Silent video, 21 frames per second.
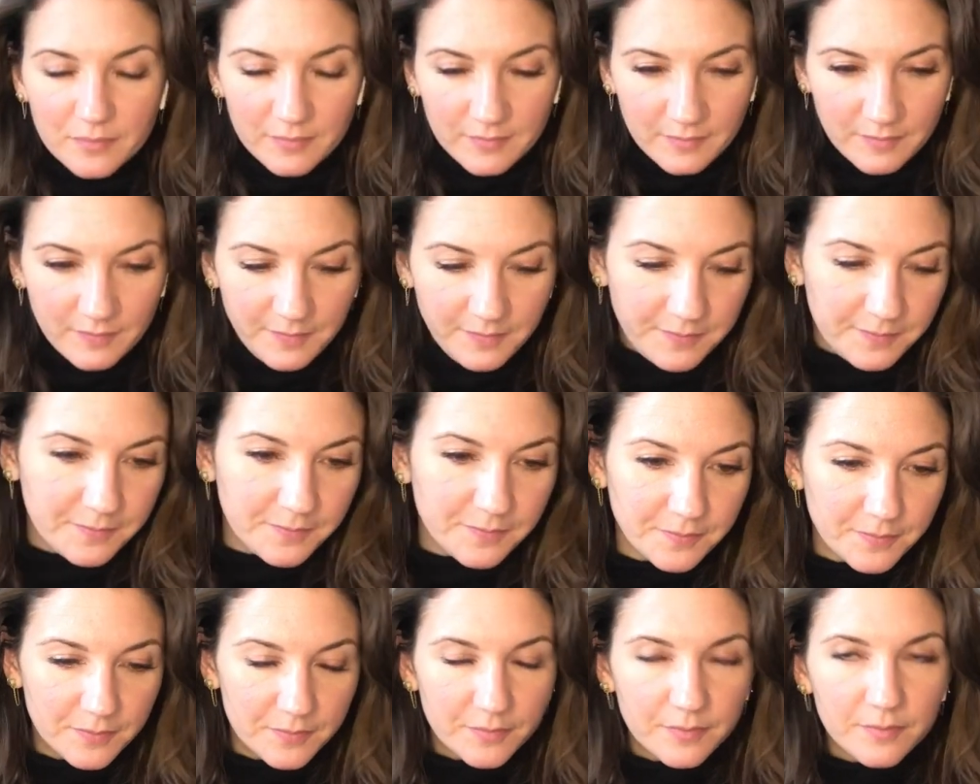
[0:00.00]

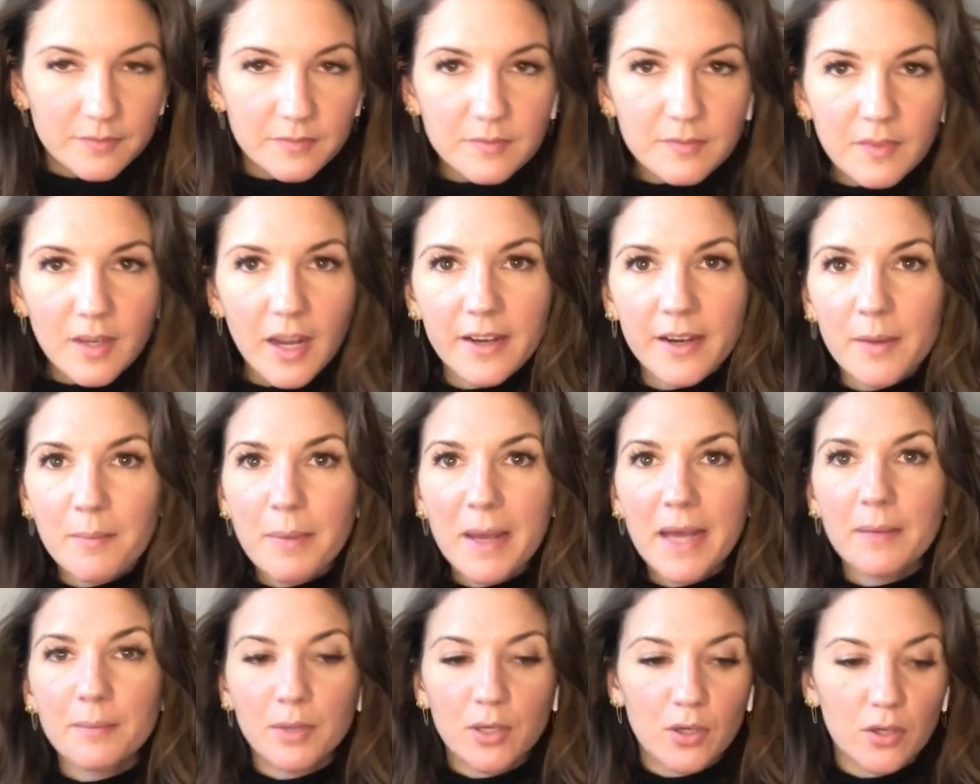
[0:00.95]
and I'm
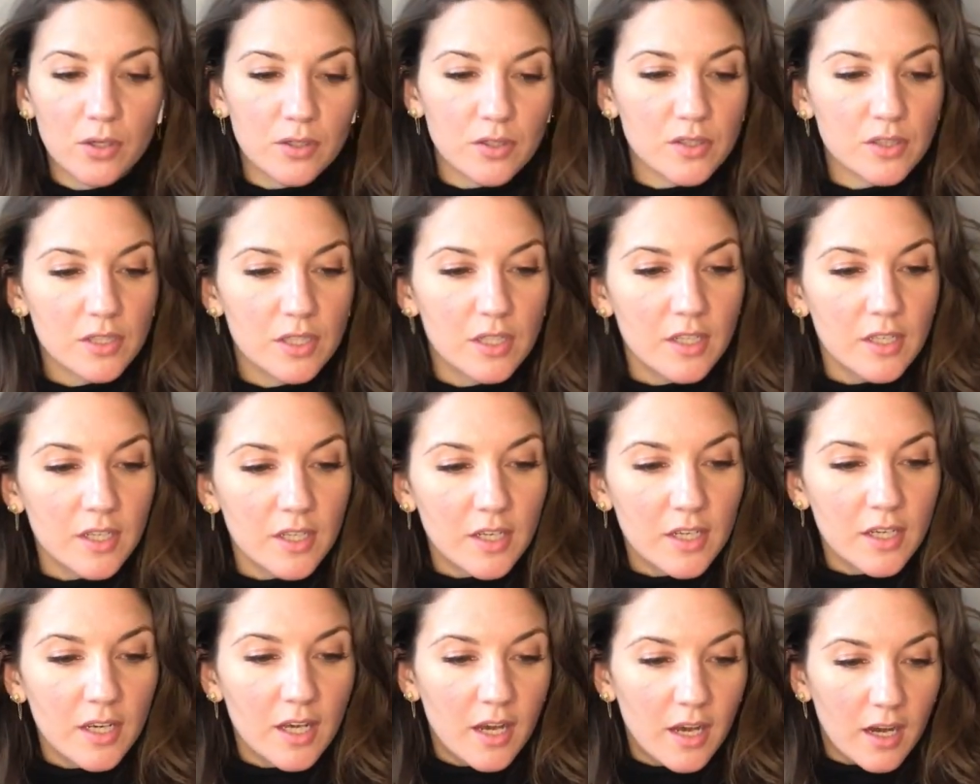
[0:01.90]
back because
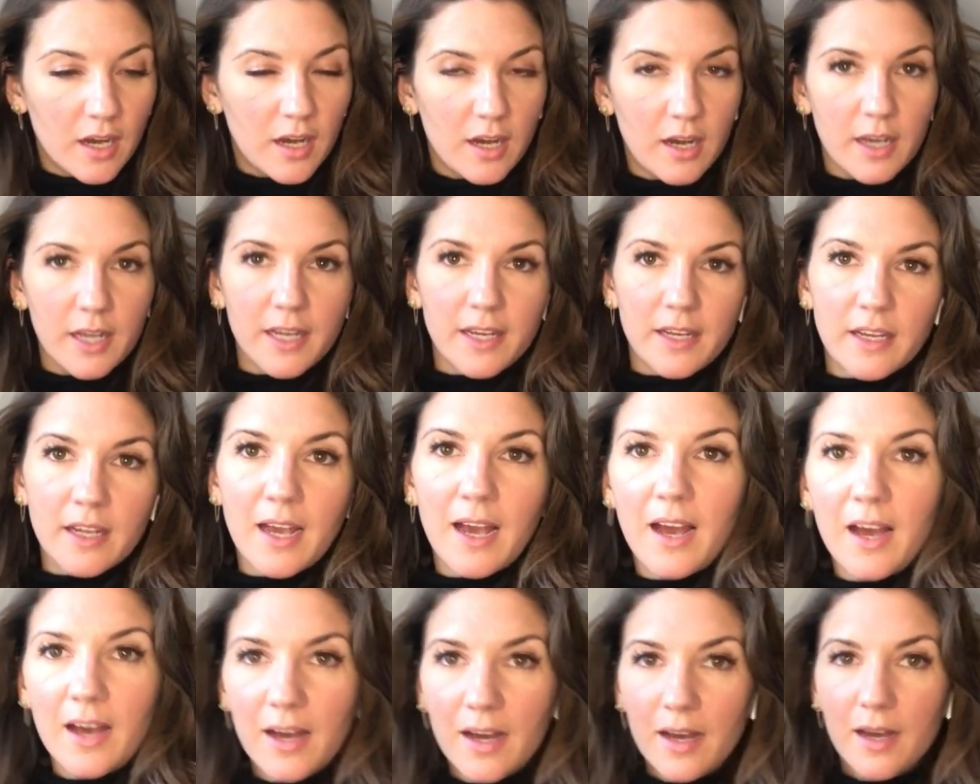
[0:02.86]
I
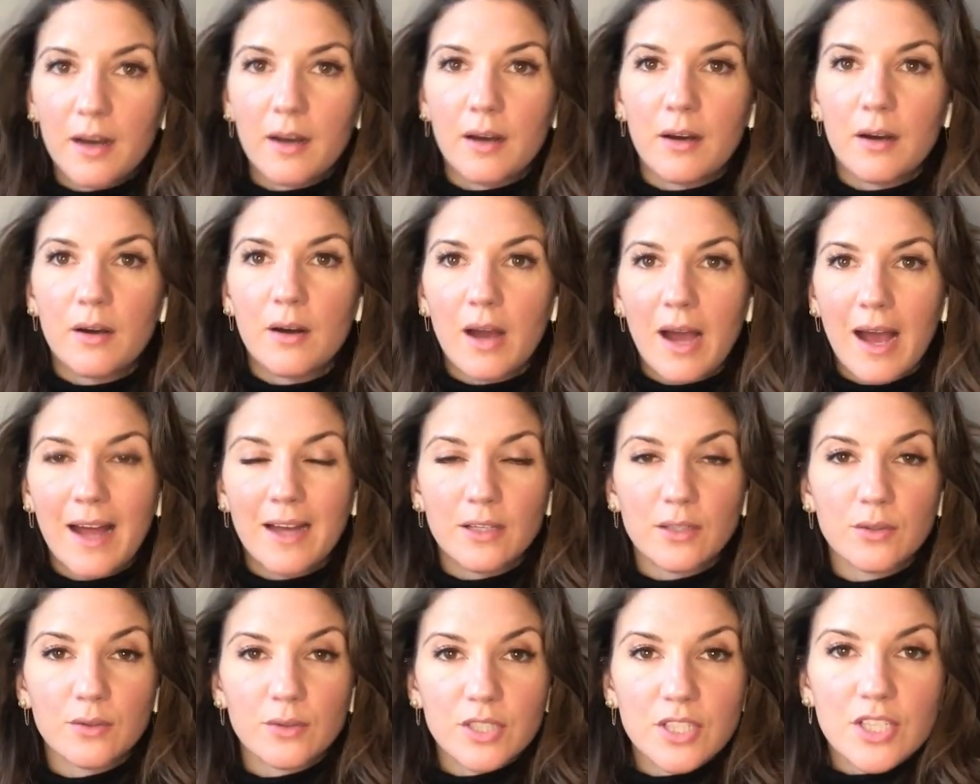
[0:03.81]
uh, had an
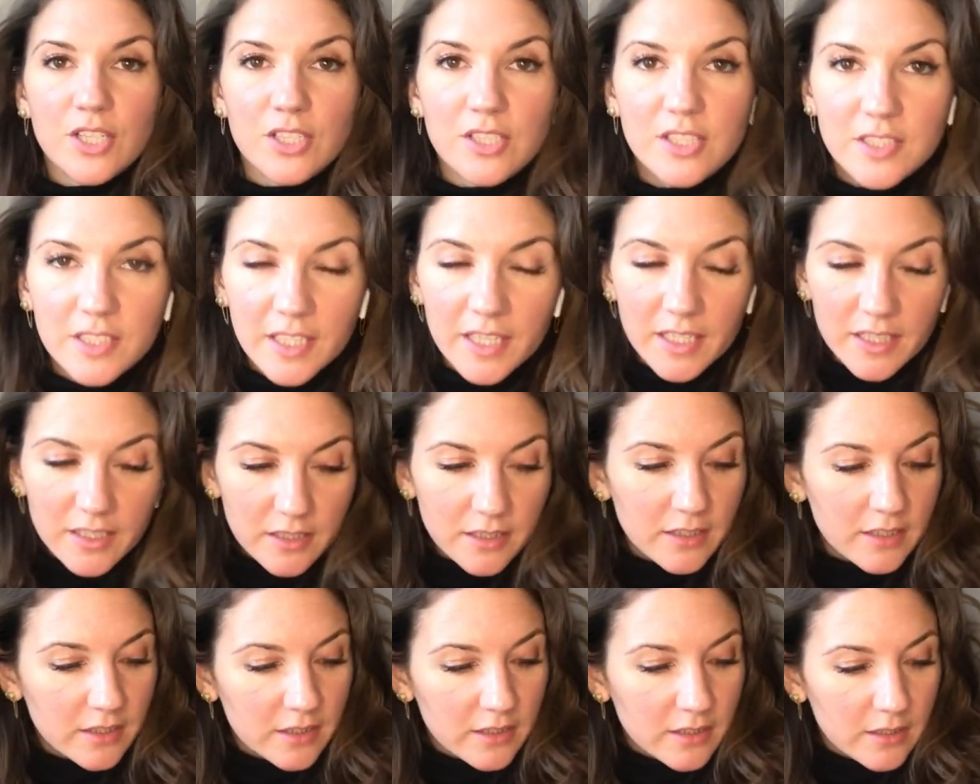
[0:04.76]
audition today,
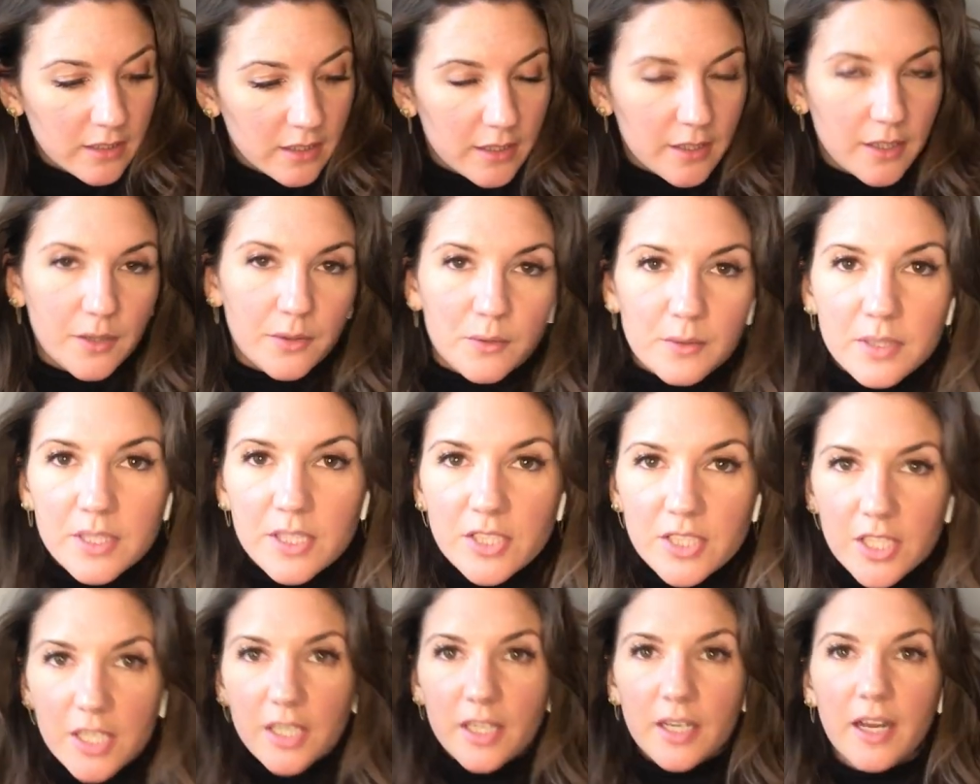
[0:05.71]
another
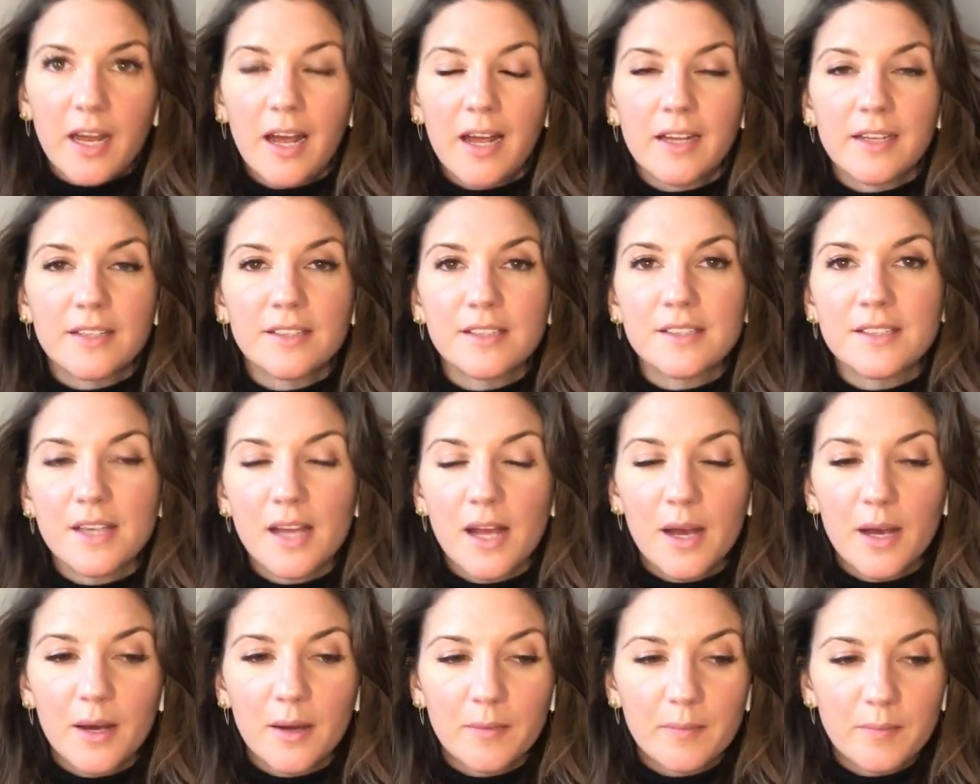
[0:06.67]
audition and
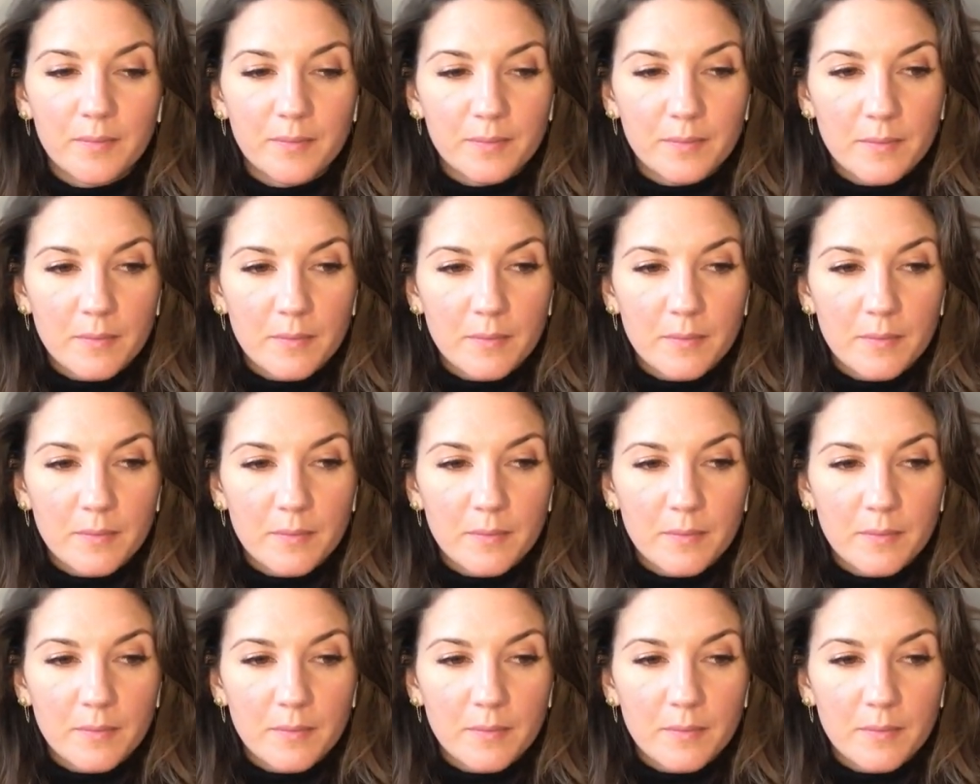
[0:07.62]
um,